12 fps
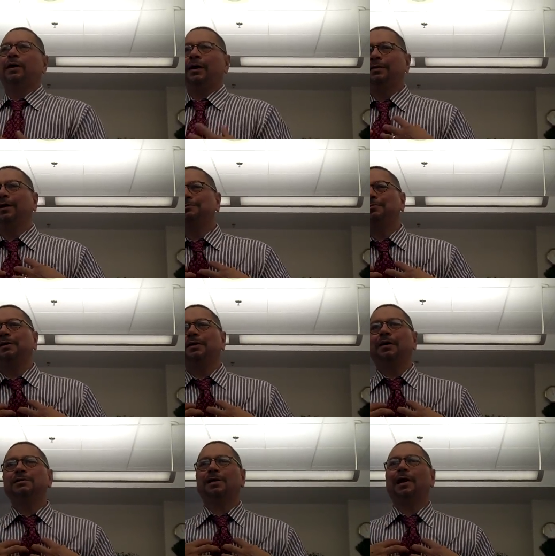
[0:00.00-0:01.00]
And that's
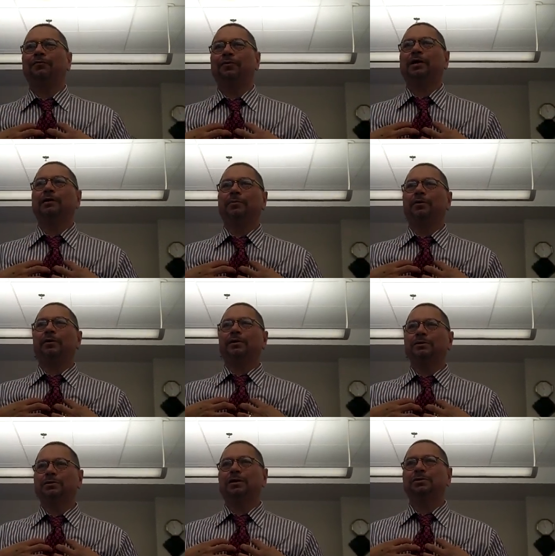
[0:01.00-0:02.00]
because
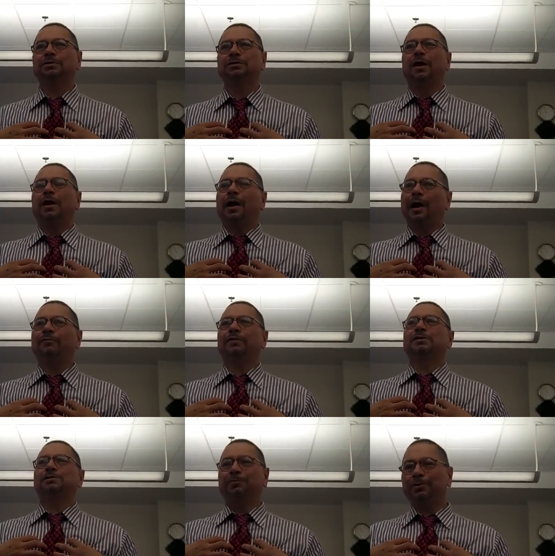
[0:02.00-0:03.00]
African-American judges have
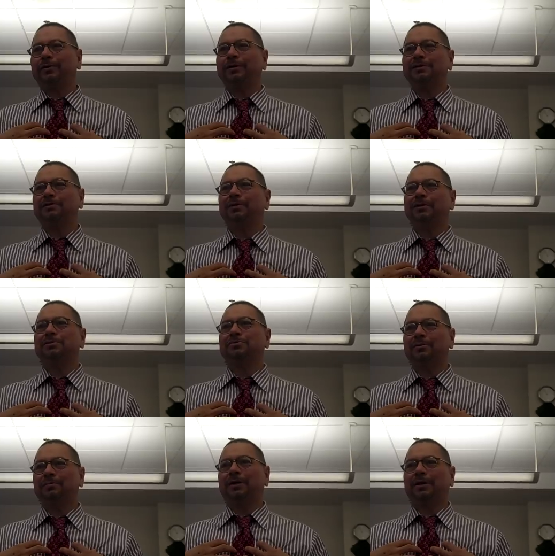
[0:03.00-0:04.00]
experience of being
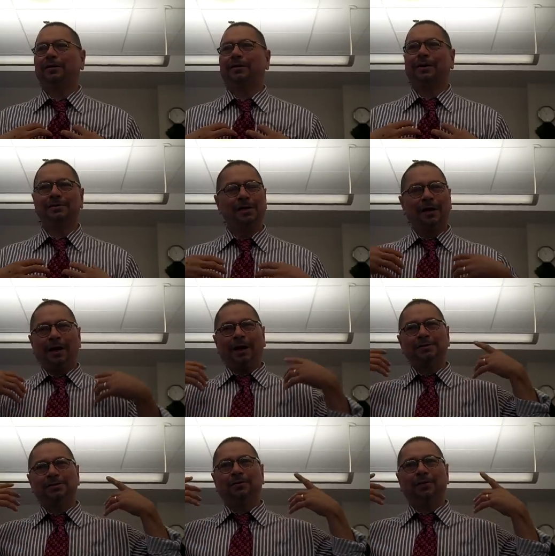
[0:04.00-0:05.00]
discriminated against,
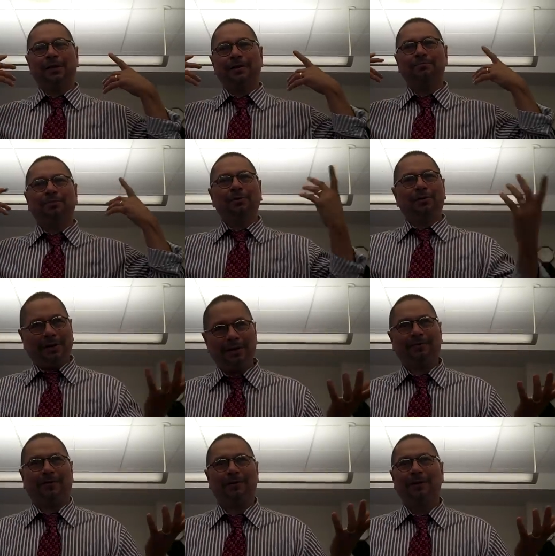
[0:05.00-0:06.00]
and so they can
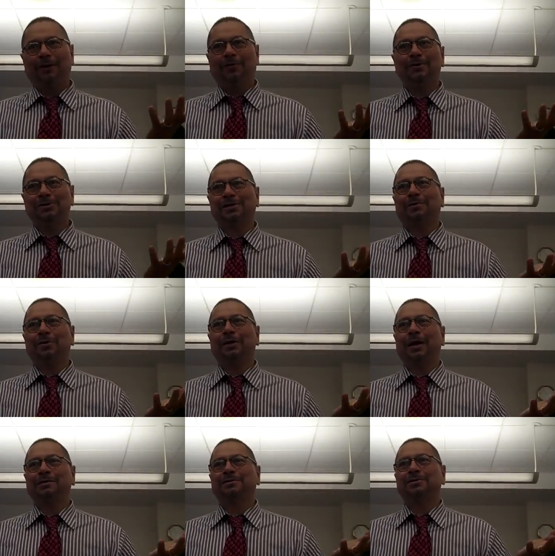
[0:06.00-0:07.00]
believe it when someone
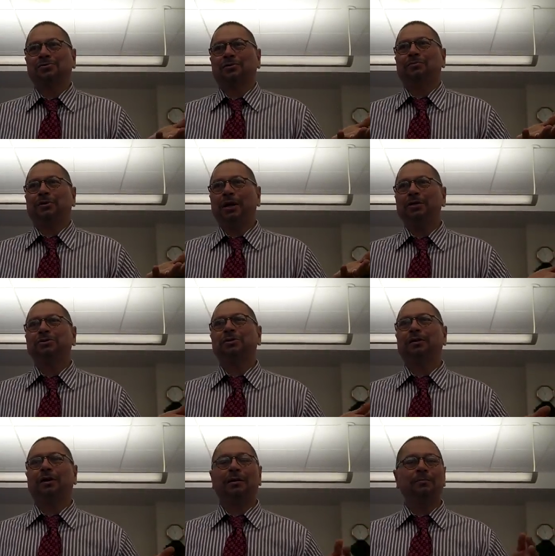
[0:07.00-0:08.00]
has a discrimination
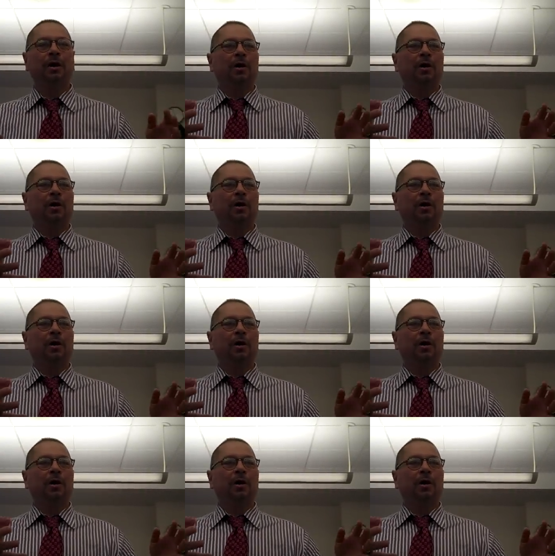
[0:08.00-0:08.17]
claim,